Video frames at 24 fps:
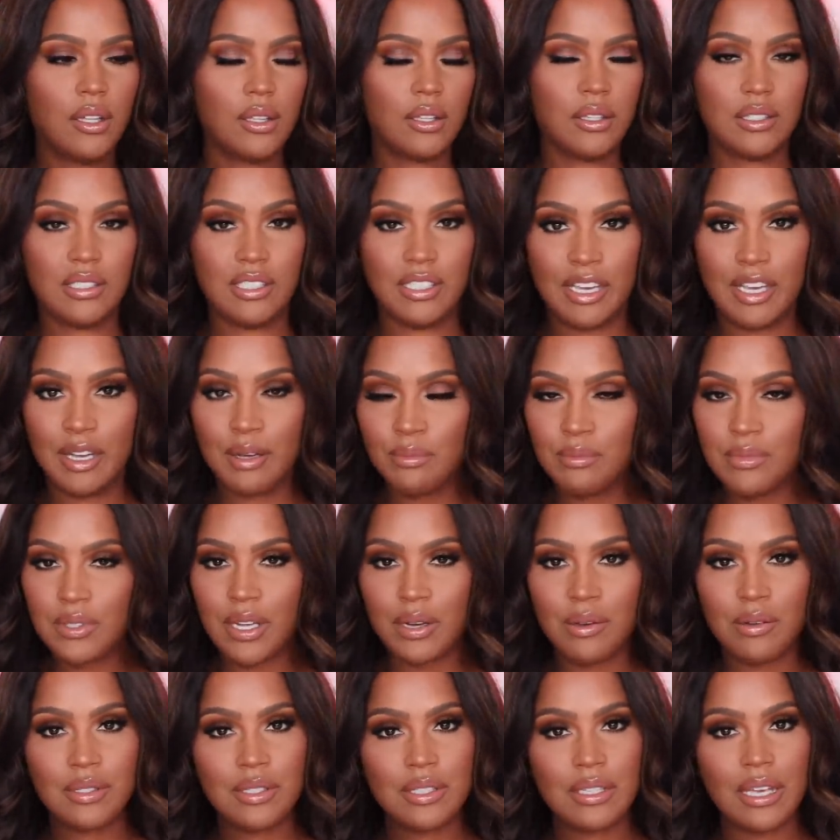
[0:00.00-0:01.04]
the DMs
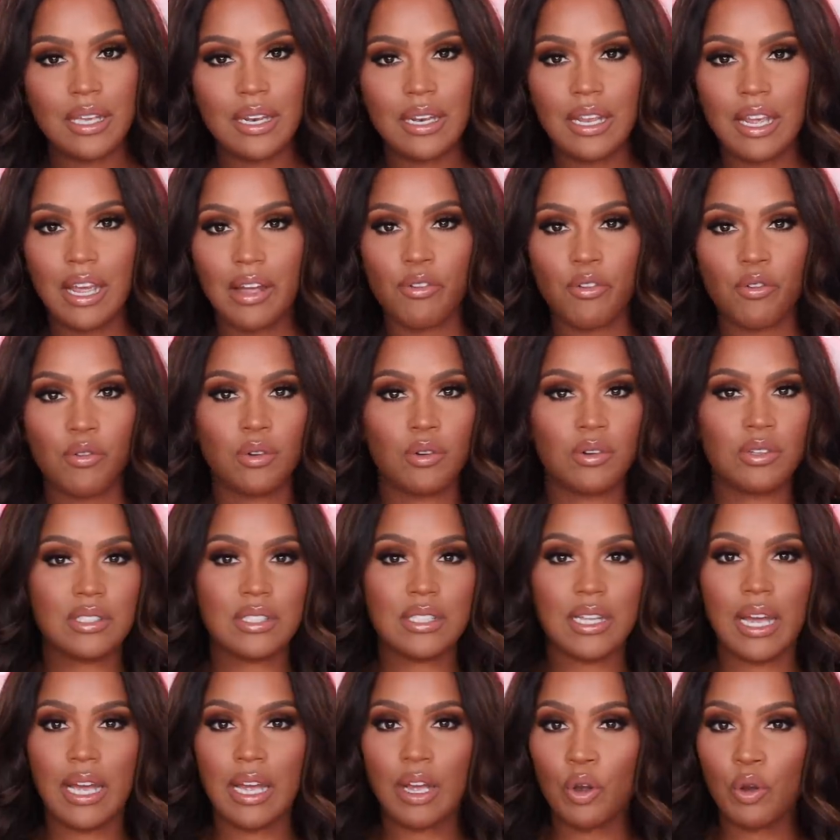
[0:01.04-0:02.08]
I was getting, everyone was
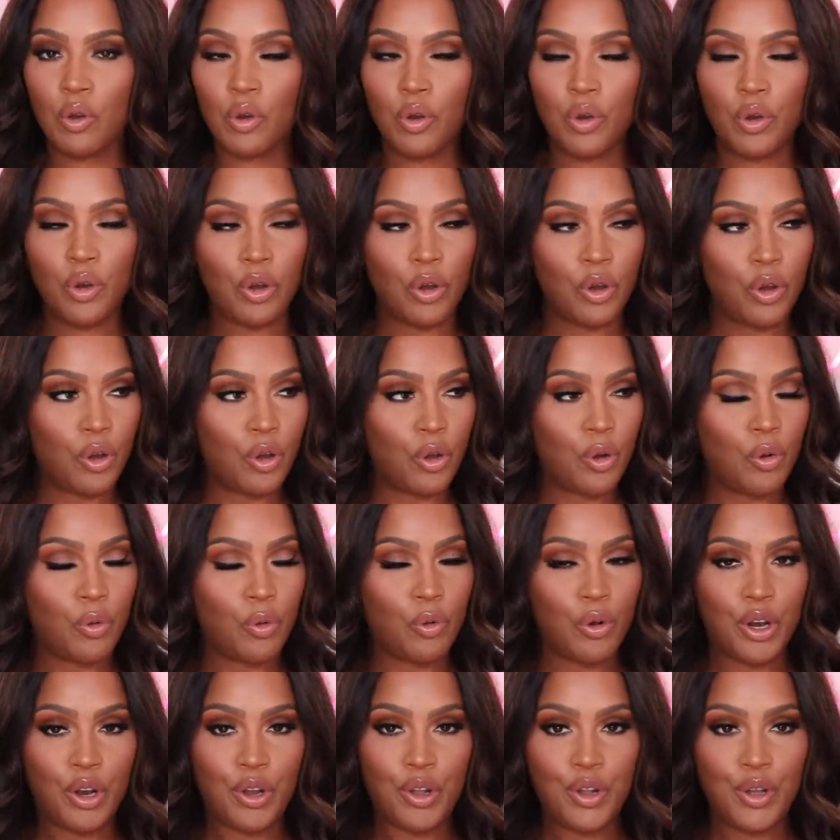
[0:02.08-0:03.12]
like, ooh,
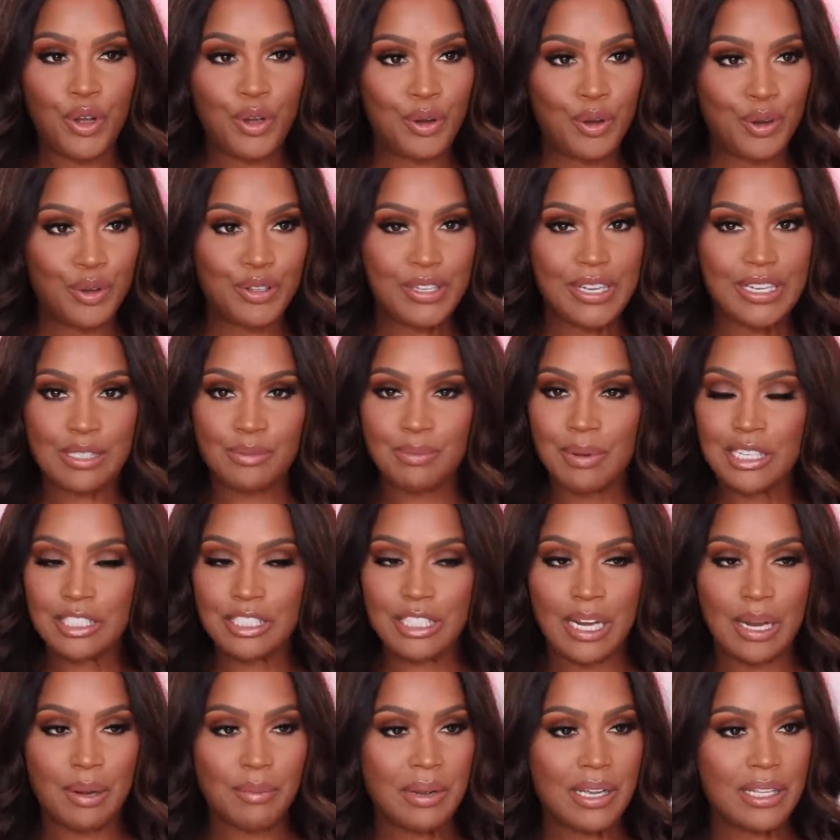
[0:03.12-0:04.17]
what are those? That's my
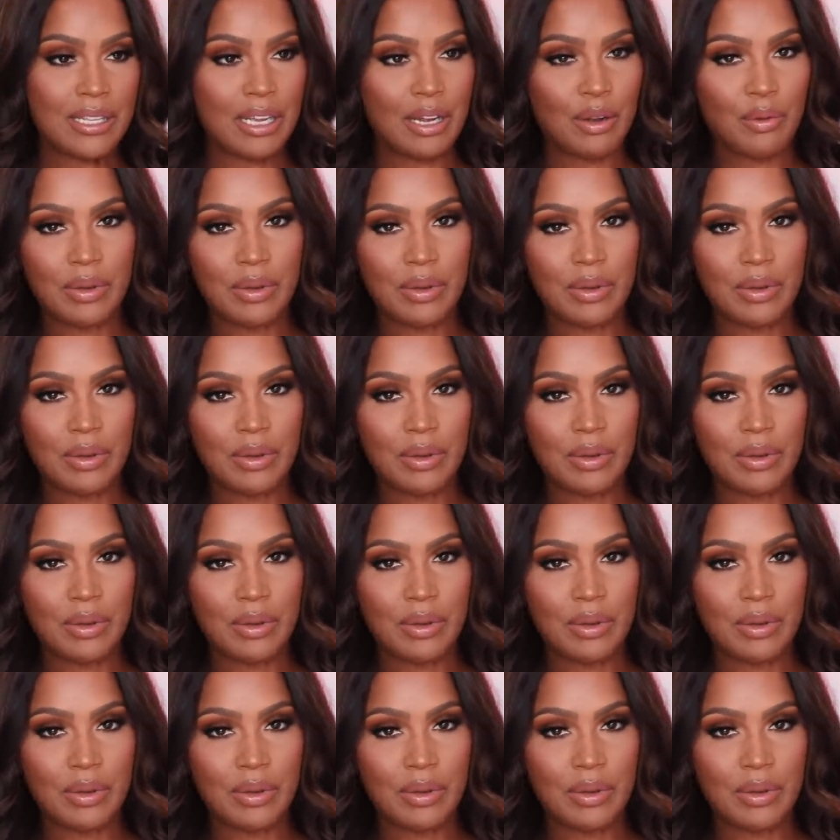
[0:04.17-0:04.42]
jam right there.